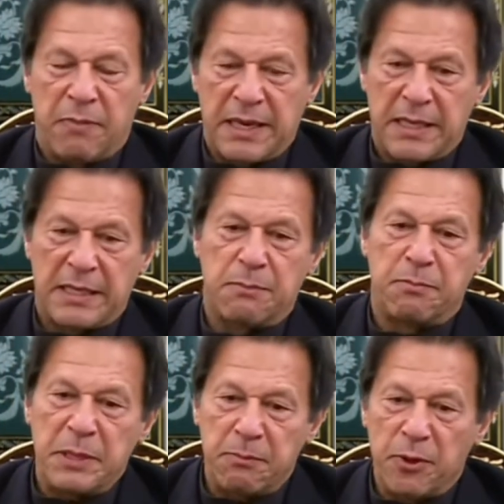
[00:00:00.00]
but the
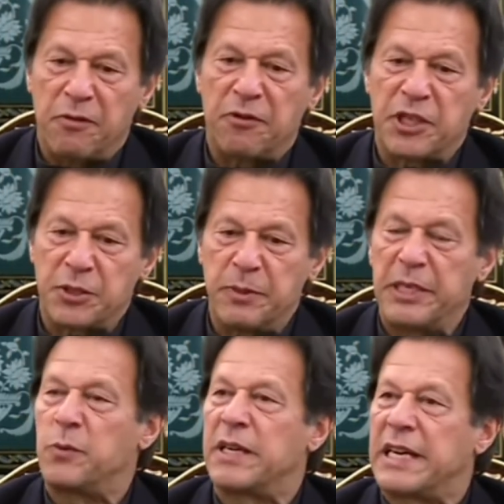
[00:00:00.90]
people of
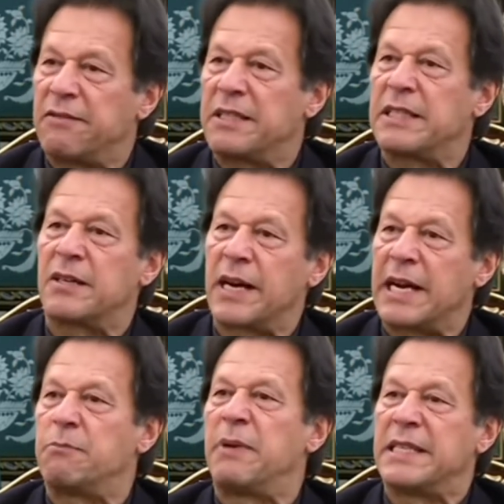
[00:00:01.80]
Kashmir were given the
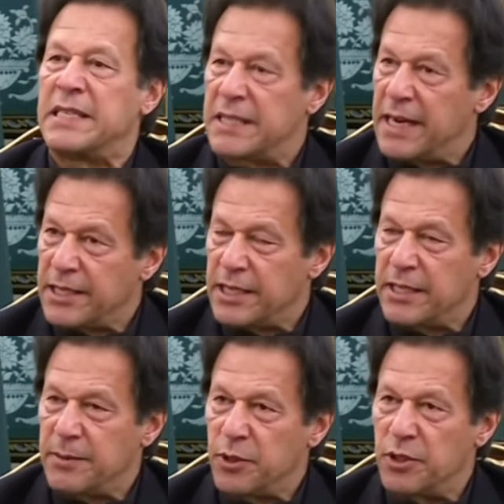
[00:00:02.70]
right by the
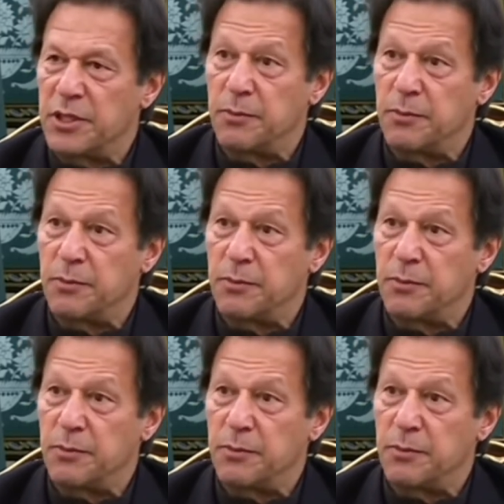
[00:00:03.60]
international community,